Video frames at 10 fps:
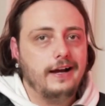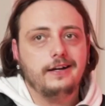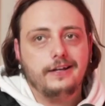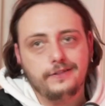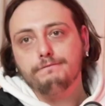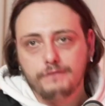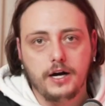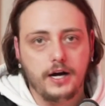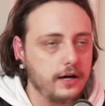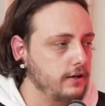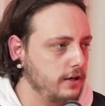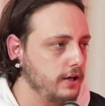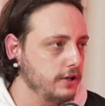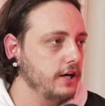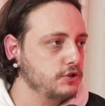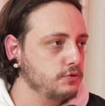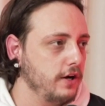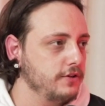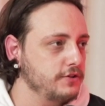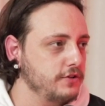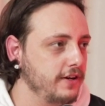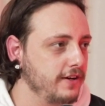I'm gonna get I gotta swear on this, right?